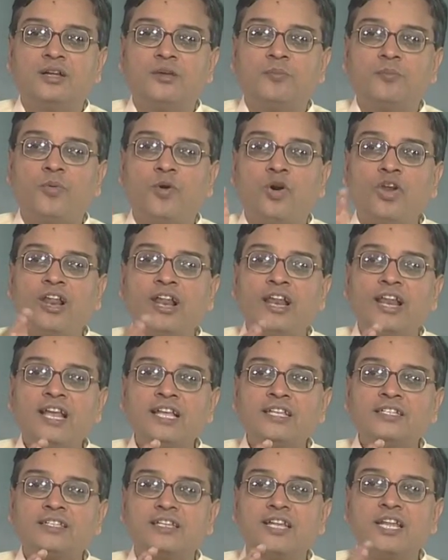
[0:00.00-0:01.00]

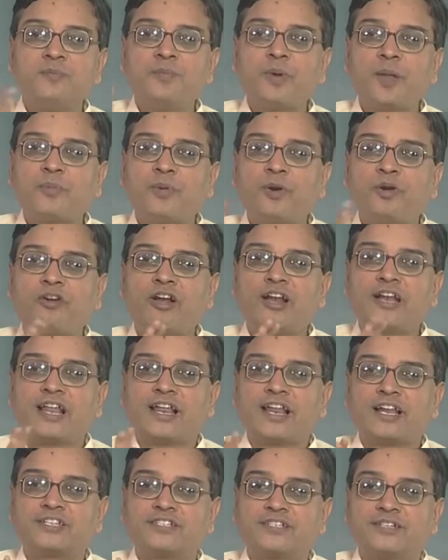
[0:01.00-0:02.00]
polarized in perpendicular
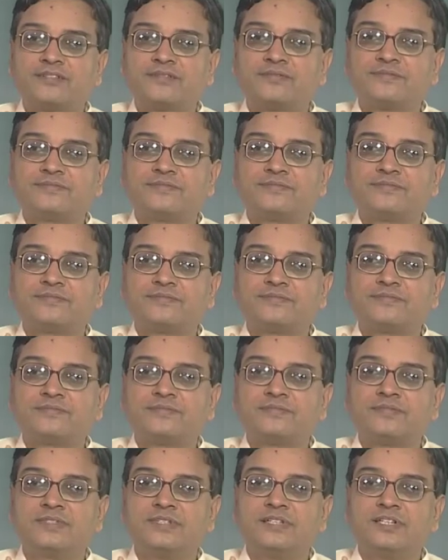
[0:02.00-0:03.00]
direction.
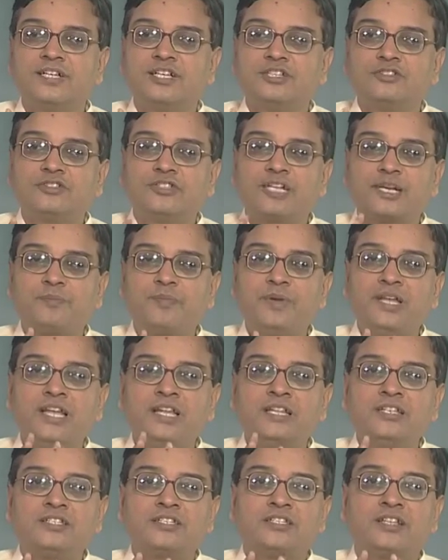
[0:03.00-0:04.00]
So, that
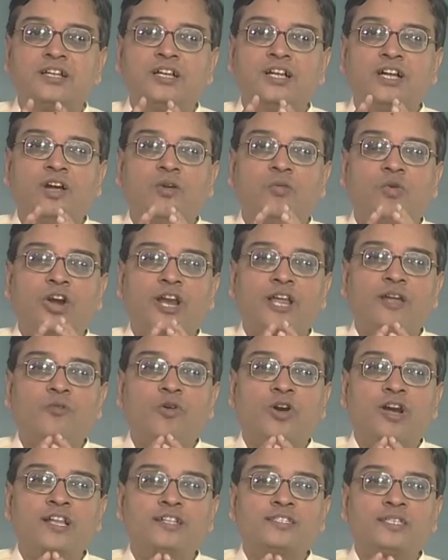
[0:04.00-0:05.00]
means what I
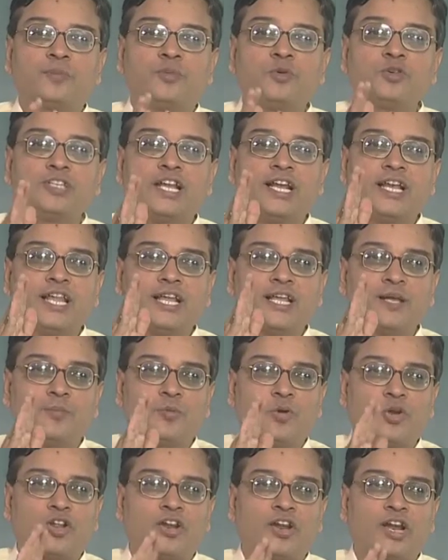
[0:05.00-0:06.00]
want is, suppose I take a
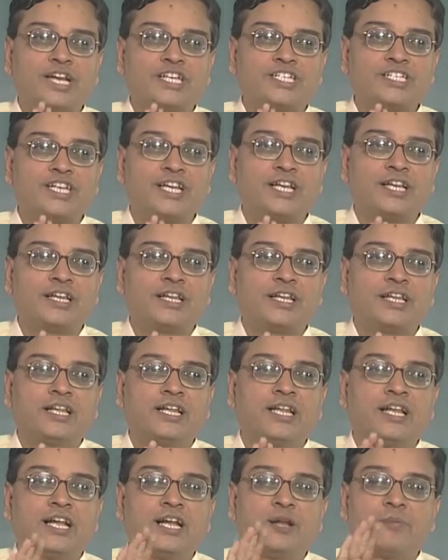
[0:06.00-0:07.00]
Polaroid sheet,
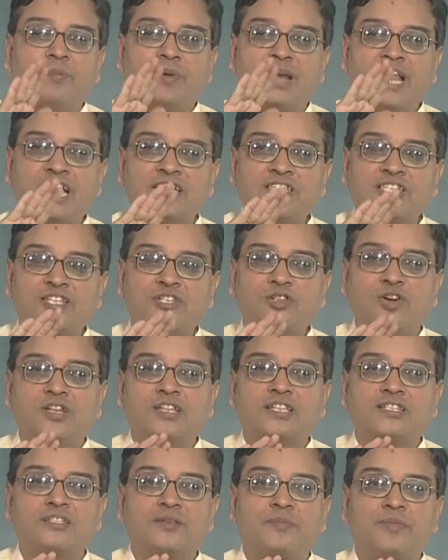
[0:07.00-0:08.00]
place it on
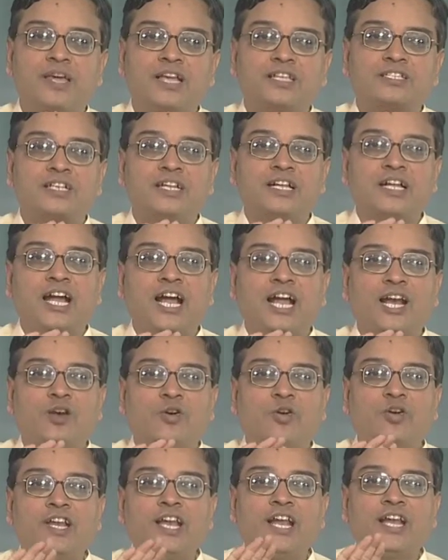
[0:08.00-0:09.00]
this image and
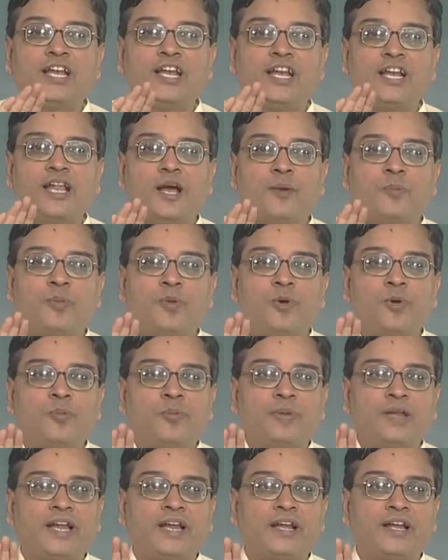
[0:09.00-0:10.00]
rotate it
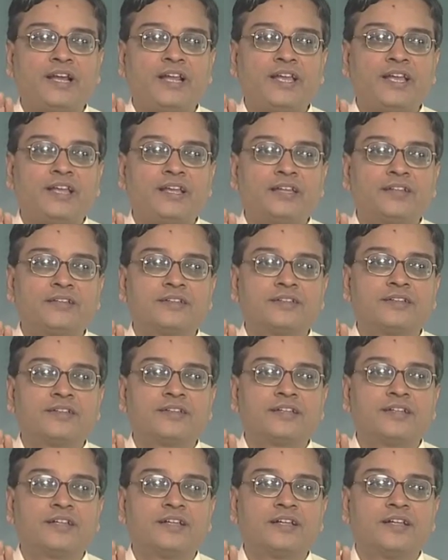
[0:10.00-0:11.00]
appropriately,
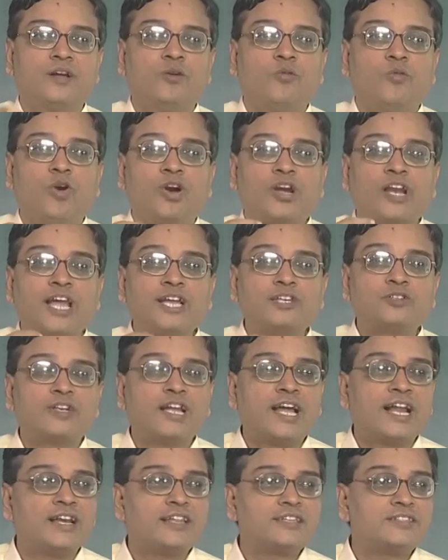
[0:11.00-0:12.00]
what I should
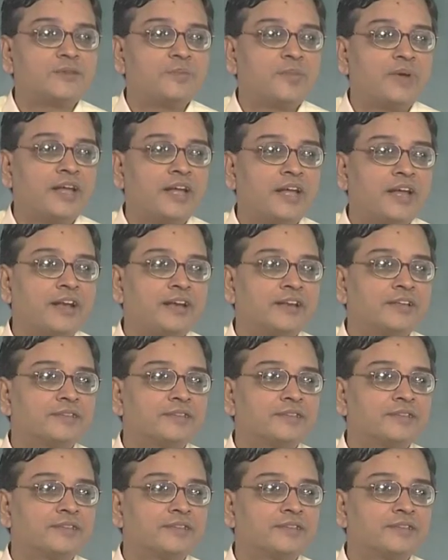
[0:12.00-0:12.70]
anticipate?